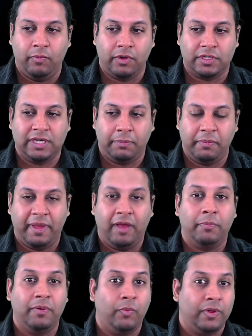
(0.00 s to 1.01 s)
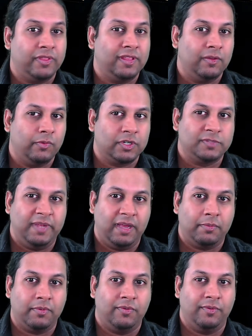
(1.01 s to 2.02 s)
worked up about, but one thing that works me
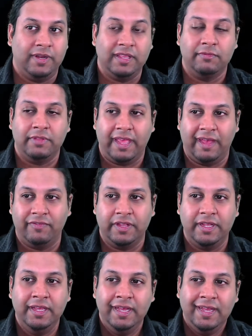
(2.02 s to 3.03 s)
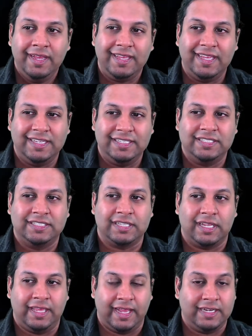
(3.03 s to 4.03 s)
up really, really heavily is
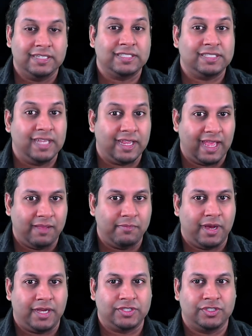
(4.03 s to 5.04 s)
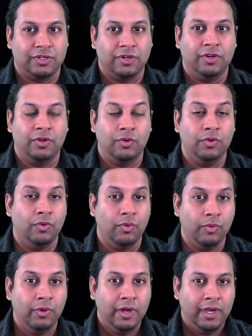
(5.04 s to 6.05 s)
getting to see a game master
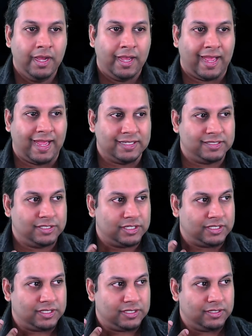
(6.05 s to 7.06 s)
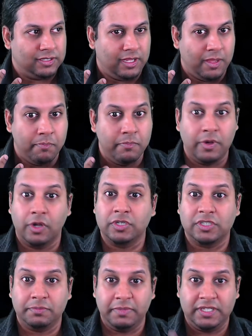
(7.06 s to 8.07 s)
who has just
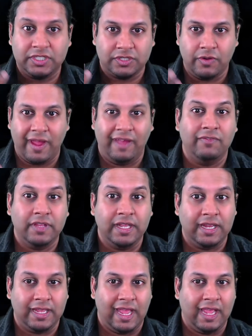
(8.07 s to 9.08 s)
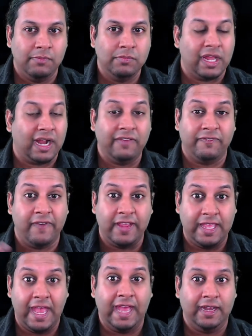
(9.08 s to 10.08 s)
immersed me so heavily in a game that I
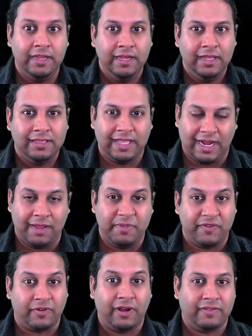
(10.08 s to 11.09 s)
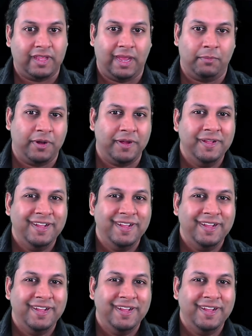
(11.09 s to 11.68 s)
forget that I'm in front of a camera.